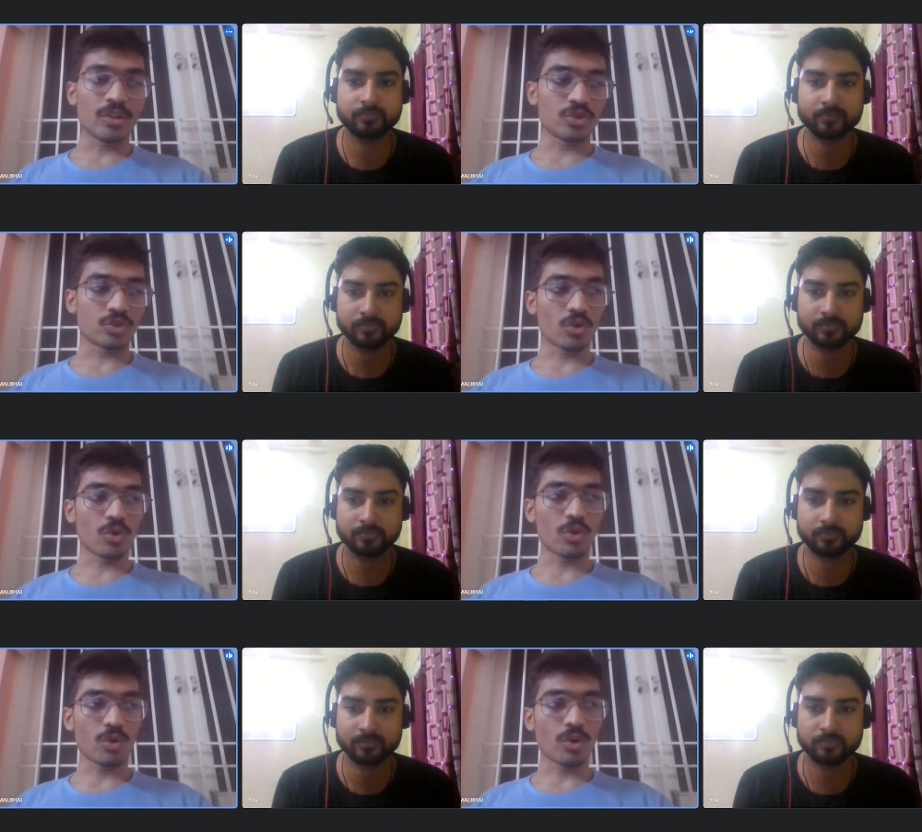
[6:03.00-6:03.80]

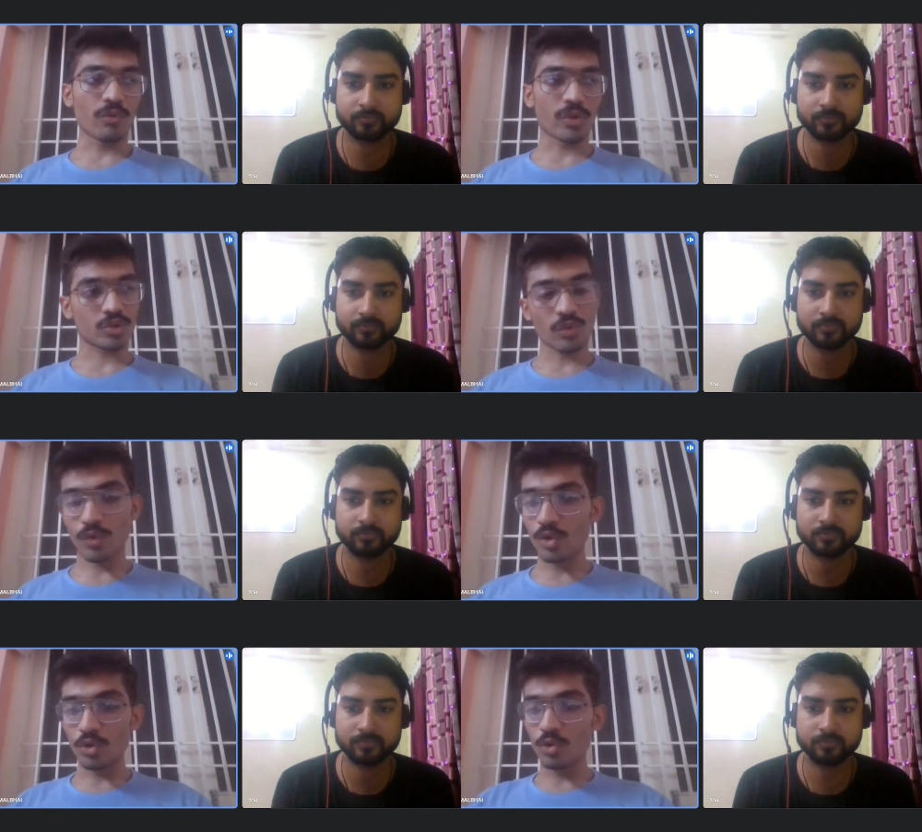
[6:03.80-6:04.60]
Speaker 1: so first of all
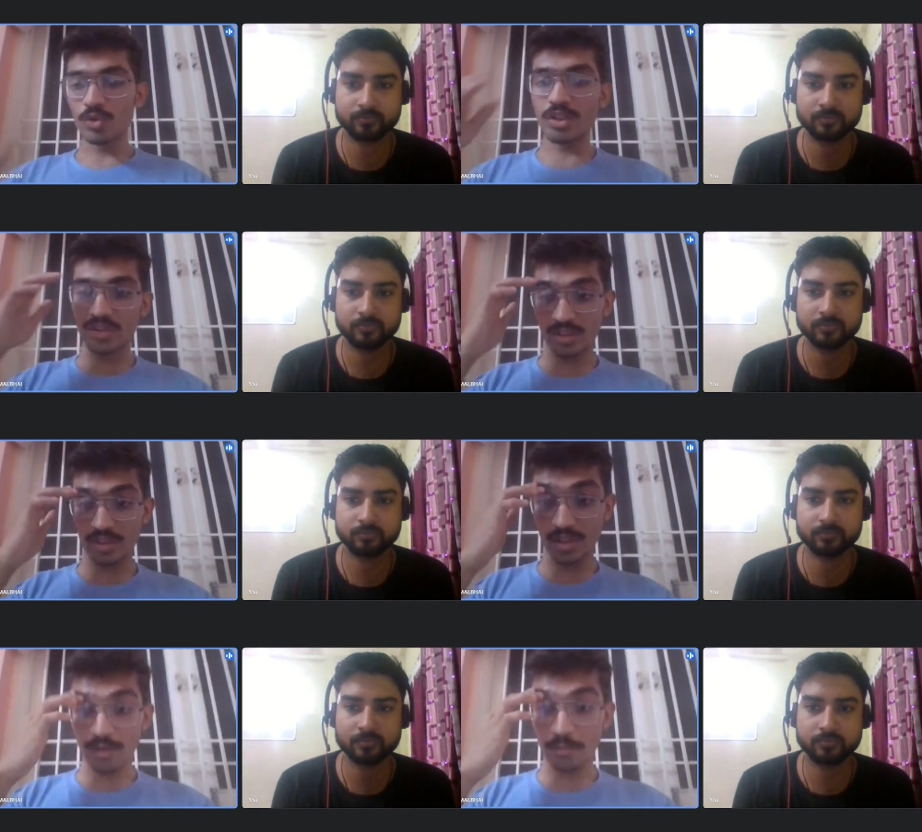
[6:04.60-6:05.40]
do these
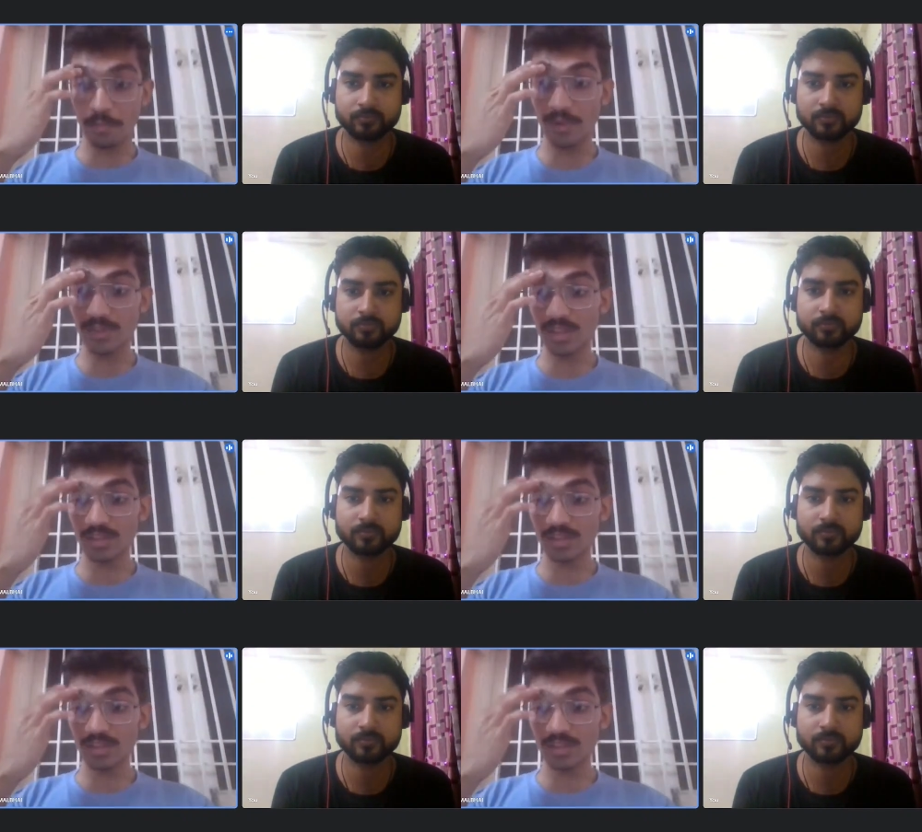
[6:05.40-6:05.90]
uh, puzzles